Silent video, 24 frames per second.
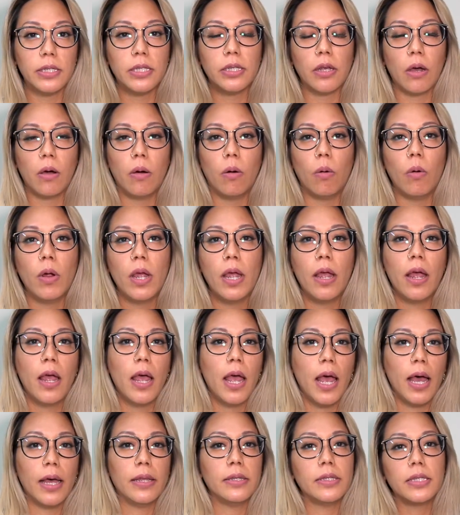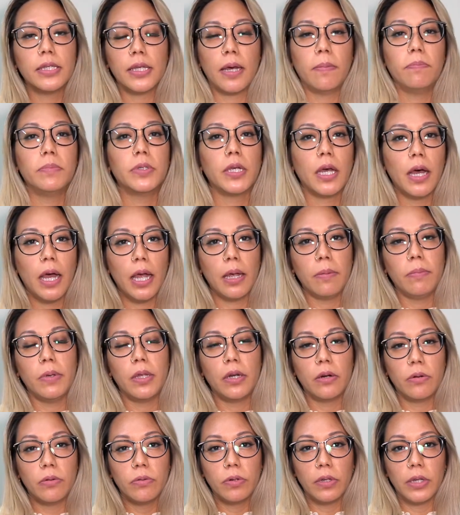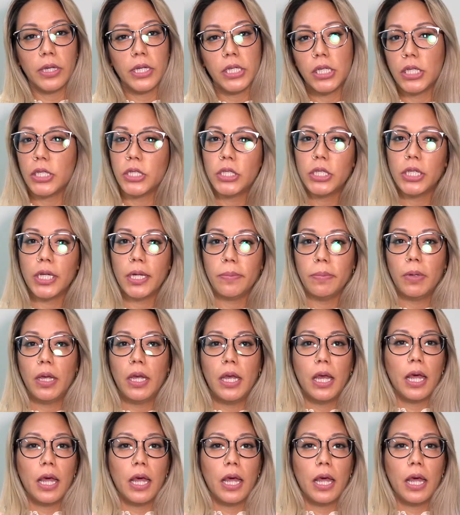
So, and sometime in a relationship,